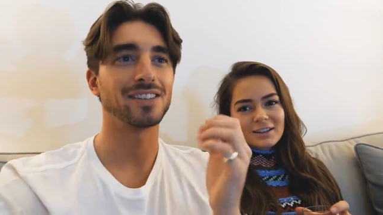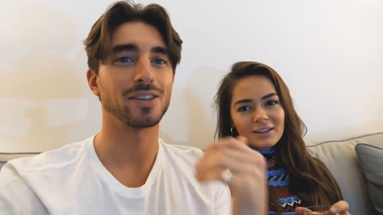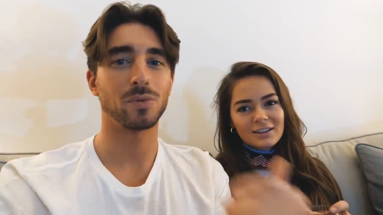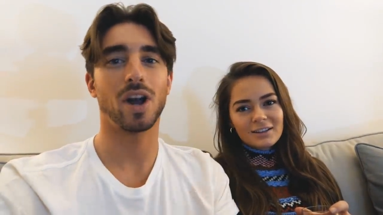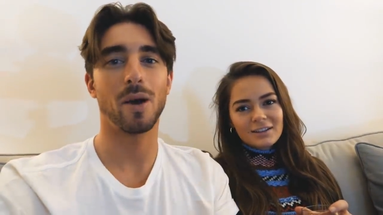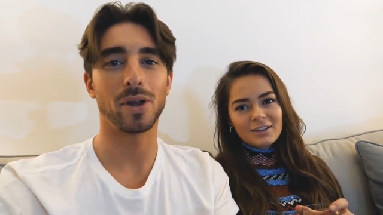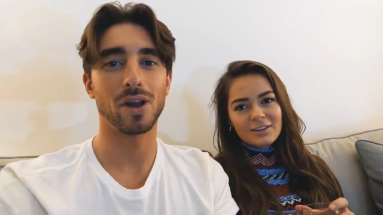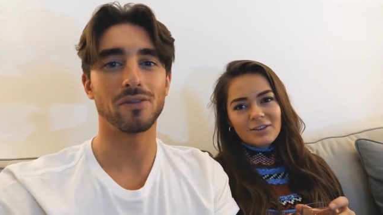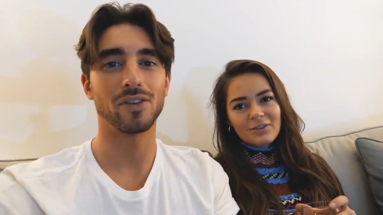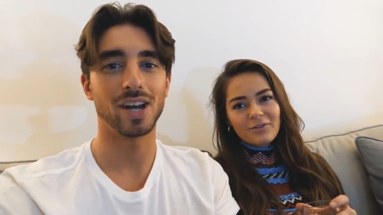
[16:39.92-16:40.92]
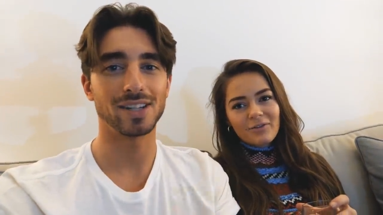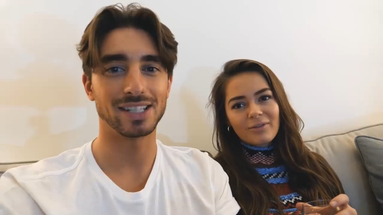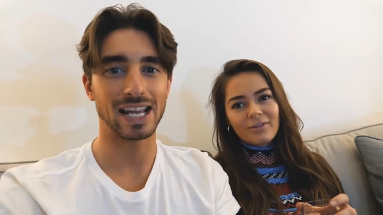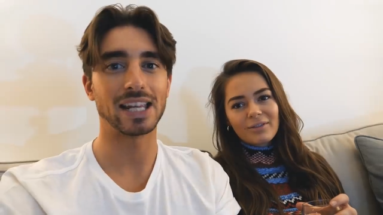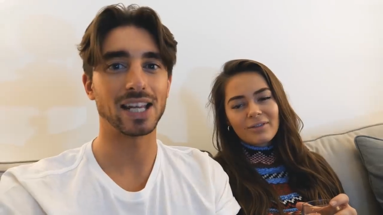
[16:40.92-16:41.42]
Speaker 1: and someone coming over and
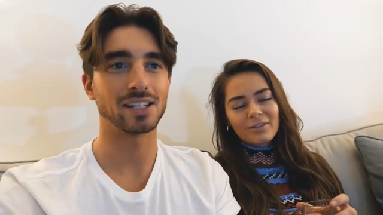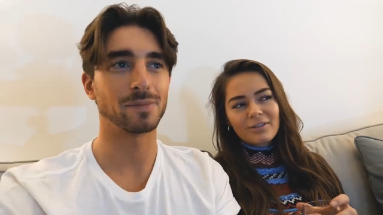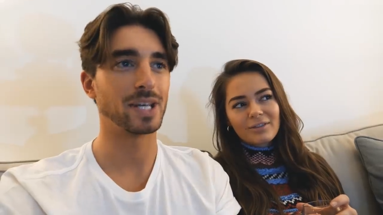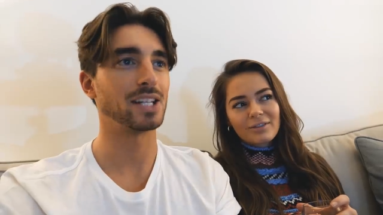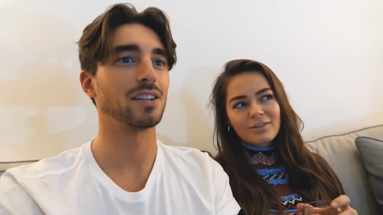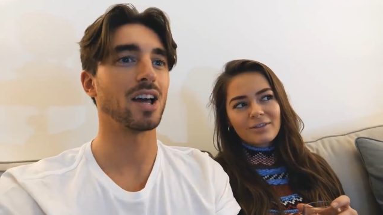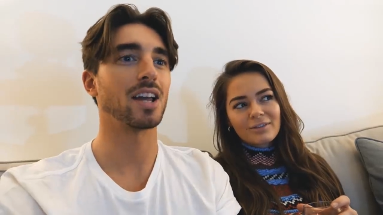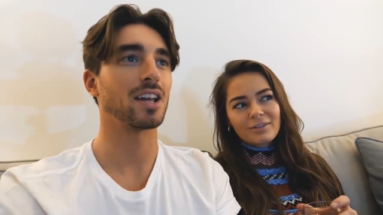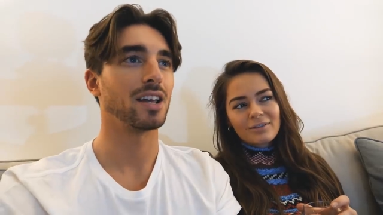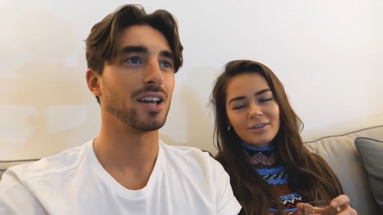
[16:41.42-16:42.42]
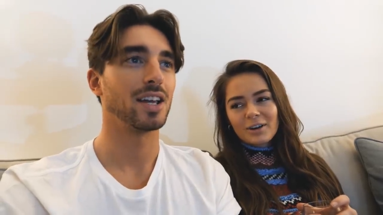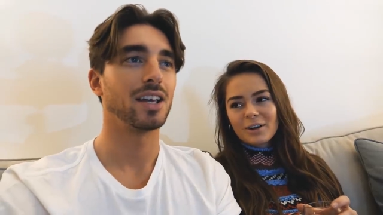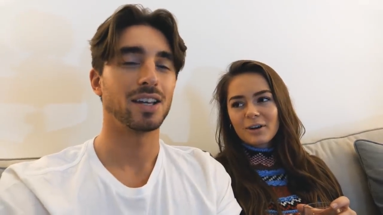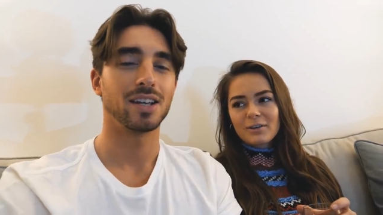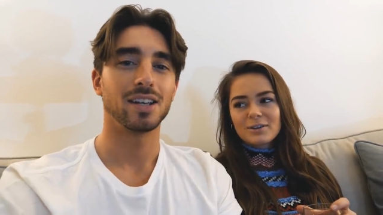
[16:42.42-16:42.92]
saying that to me is like...
Speaker 2: very
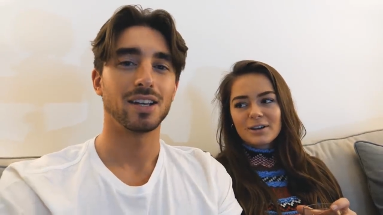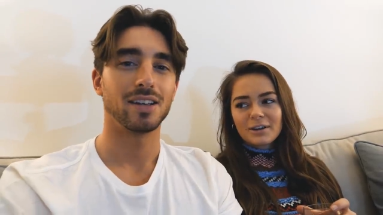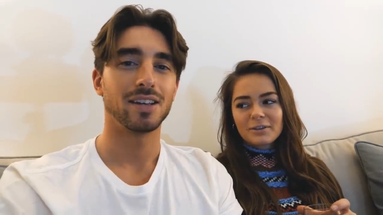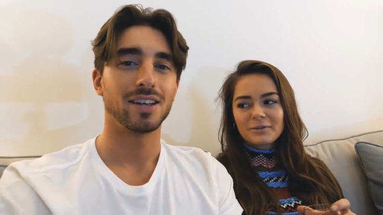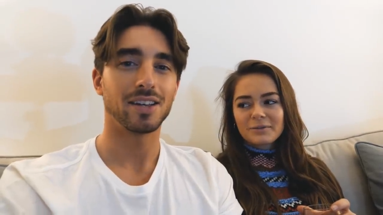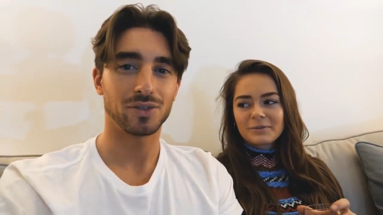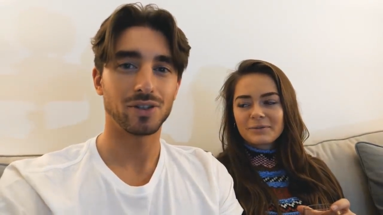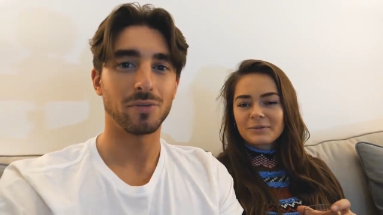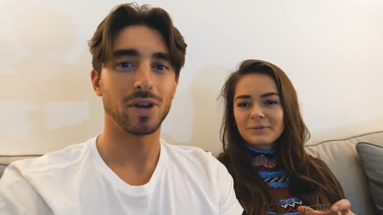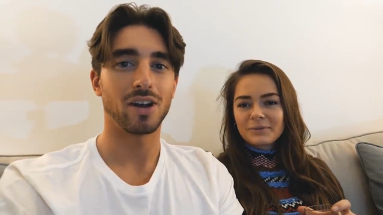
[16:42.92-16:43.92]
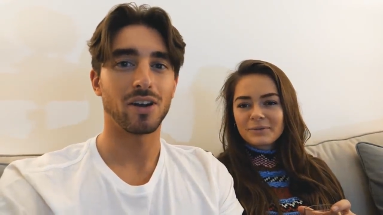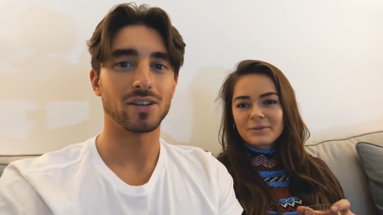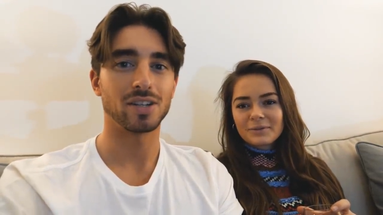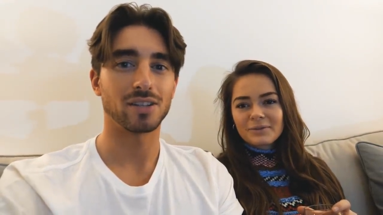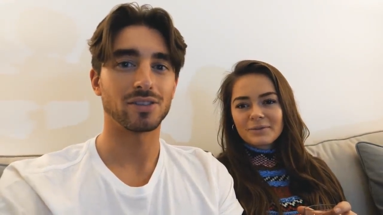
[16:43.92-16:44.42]
encouraging.
Speaker 1: Extremely
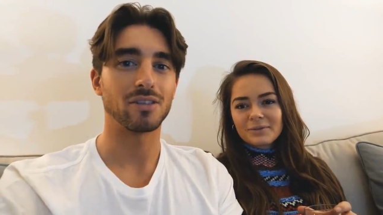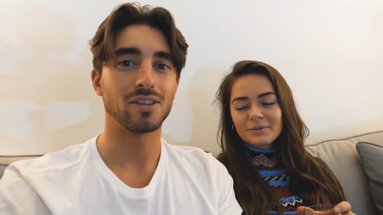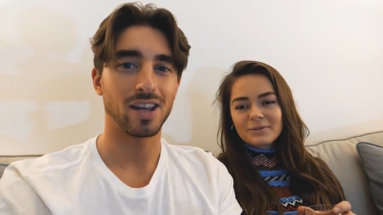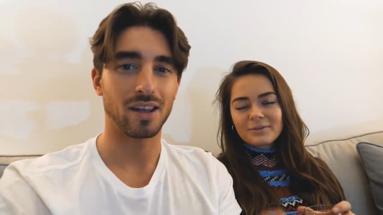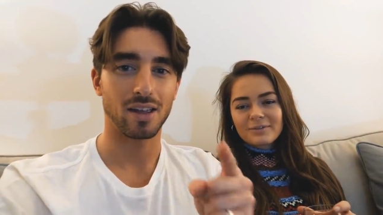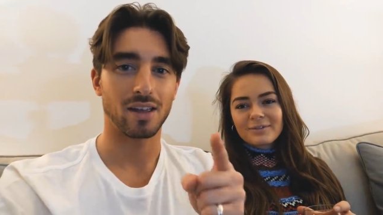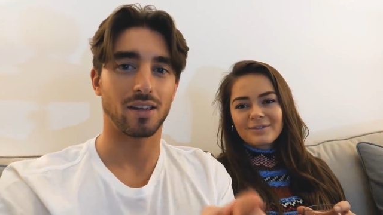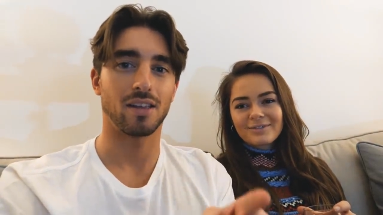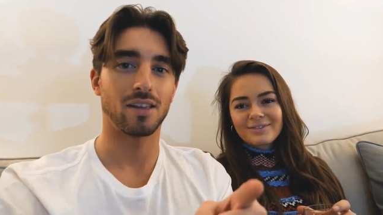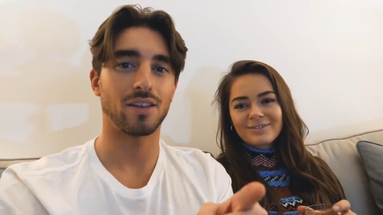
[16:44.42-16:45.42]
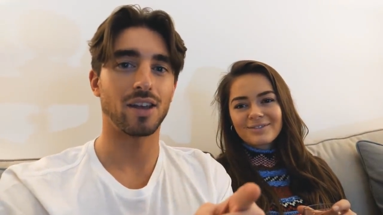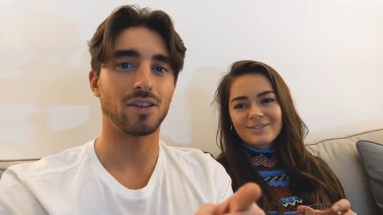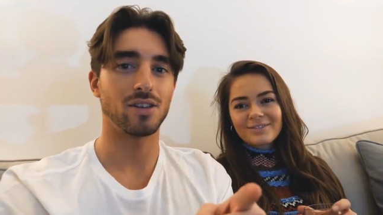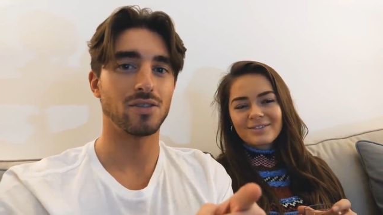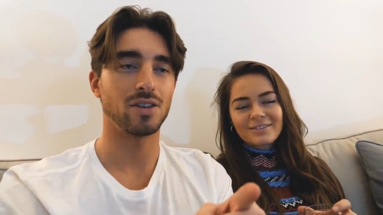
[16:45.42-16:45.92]
encouraging. So Nick,
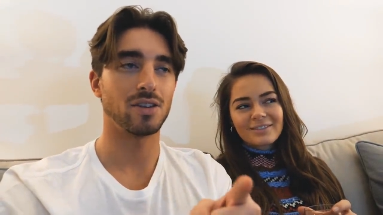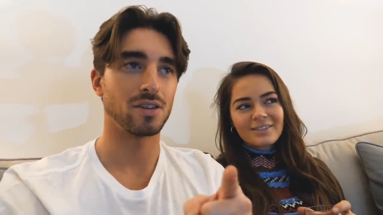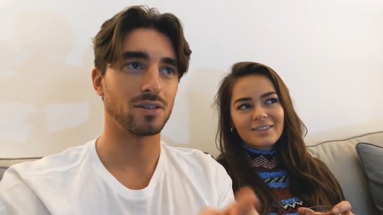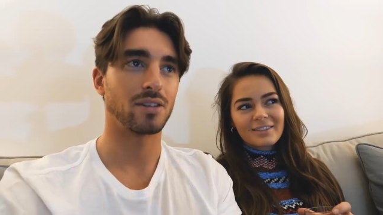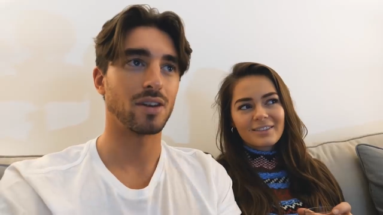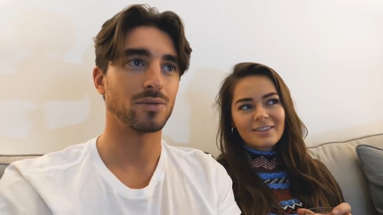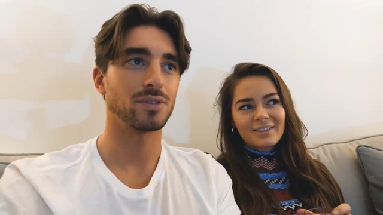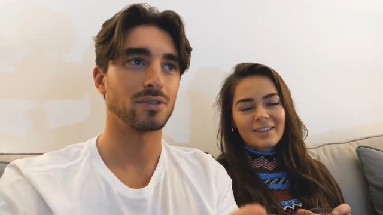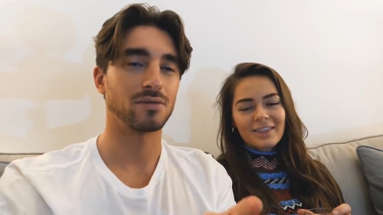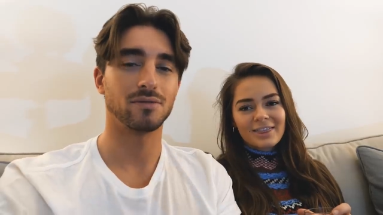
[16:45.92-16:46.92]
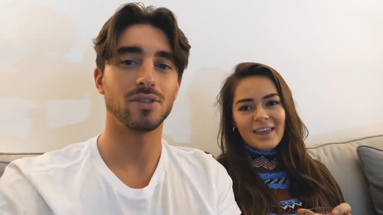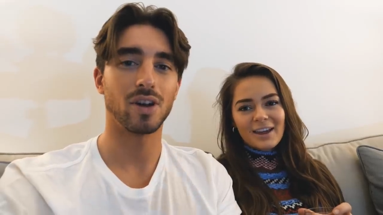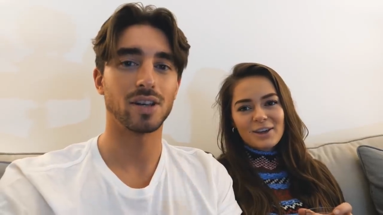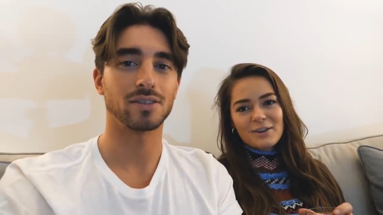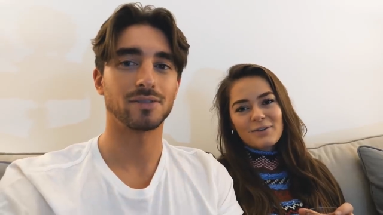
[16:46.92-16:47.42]
thank you dude, that was
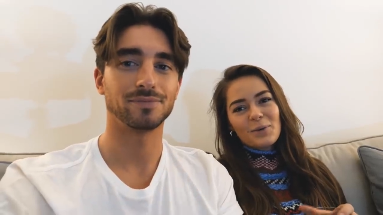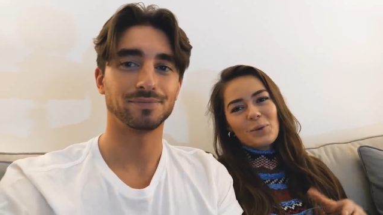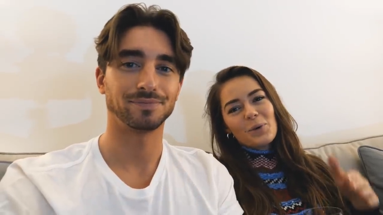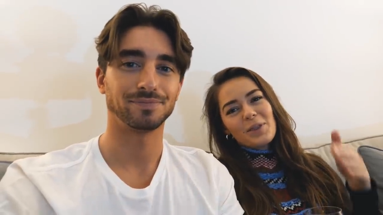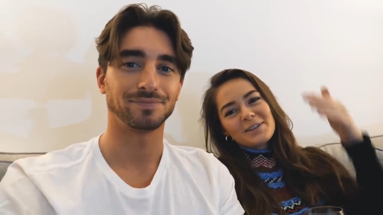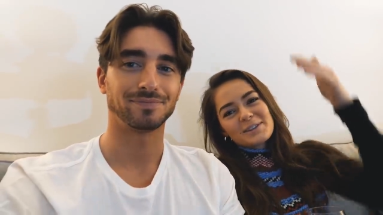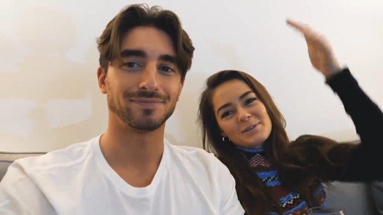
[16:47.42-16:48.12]
Speaker 2: nice. Thank you for all the